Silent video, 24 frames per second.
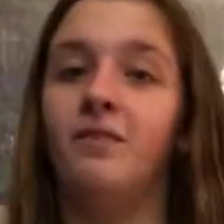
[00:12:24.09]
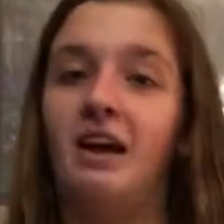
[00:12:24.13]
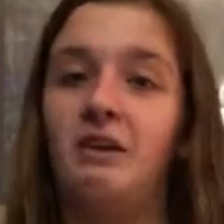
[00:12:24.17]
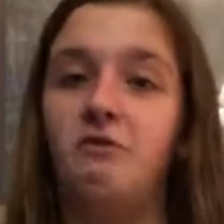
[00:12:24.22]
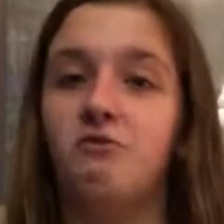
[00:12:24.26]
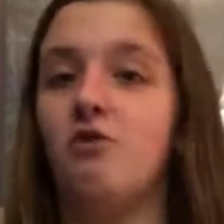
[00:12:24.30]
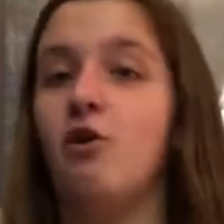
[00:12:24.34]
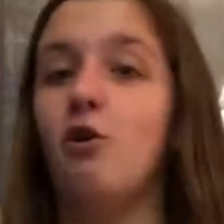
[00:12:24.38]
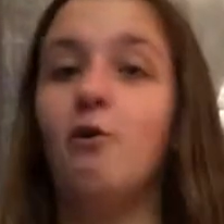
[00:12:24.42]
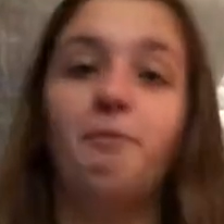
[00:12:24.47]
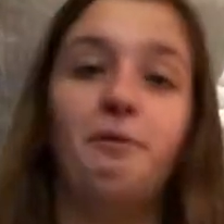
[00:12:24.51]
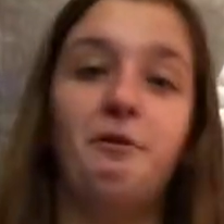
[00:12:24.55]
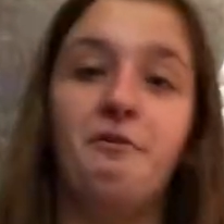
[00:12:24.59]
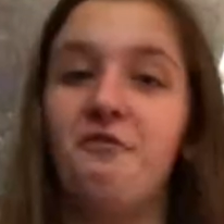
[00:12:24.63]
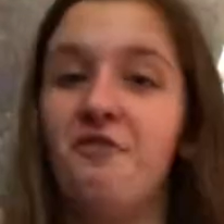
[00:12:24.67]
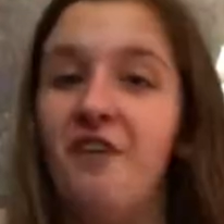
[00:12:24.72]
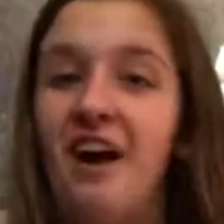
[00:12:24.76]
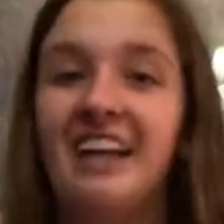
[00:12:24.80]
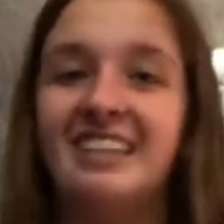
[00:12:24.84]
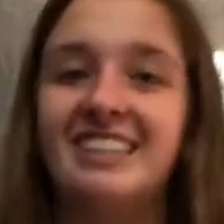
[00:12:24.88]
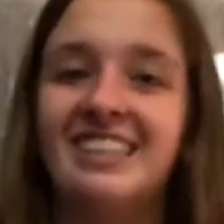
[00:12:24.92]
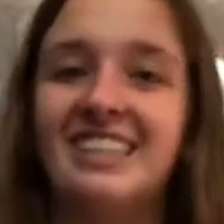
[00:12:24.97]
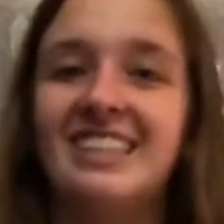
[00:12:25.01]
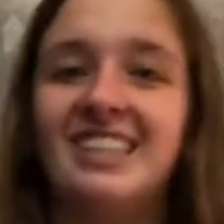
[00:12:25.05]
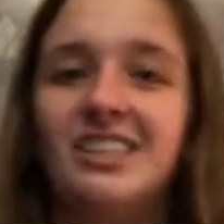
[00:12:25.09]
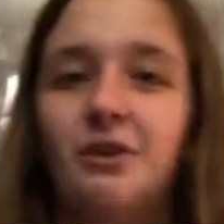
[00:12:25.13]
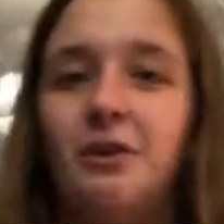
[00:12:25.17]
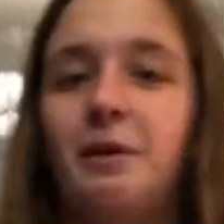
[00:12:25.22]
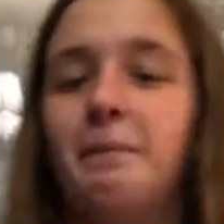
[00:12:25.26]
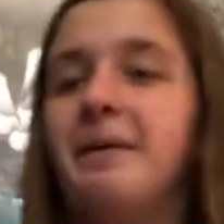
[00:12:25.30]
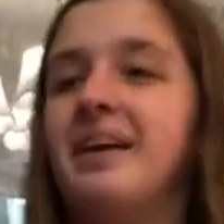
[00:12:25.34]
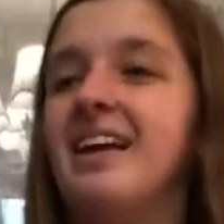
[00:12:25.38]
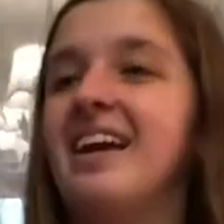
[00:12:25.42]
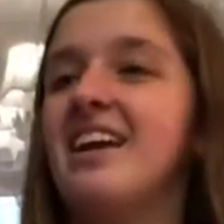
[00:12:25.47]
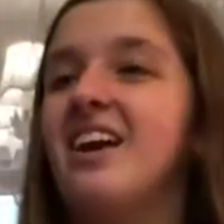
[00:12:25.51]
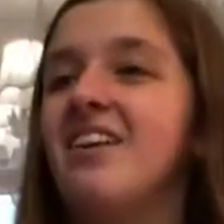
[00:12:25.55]
Like, rope your friends into it
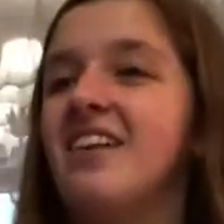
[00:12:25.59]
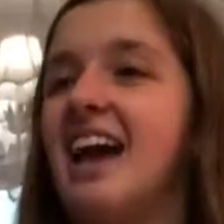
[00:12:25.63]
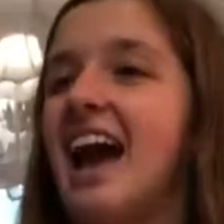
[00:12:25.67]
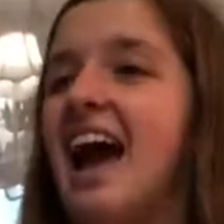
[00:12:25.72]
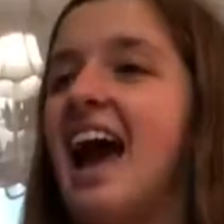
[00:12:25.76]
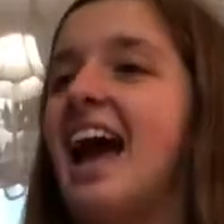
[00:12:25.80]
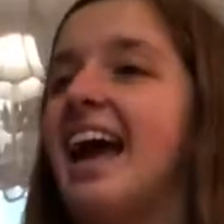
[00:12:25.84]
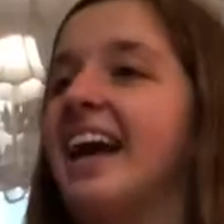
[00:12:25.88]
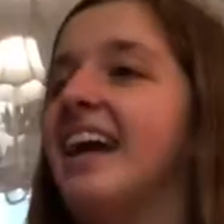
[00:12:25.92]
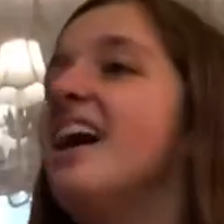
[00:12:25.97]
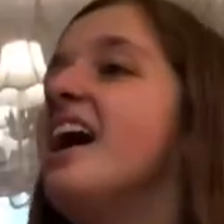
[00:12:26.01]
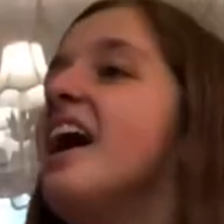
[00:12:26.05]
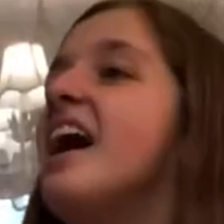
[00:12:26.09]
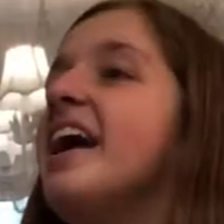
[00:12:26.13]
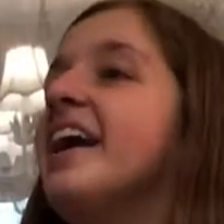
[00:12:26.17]
and be like, okay,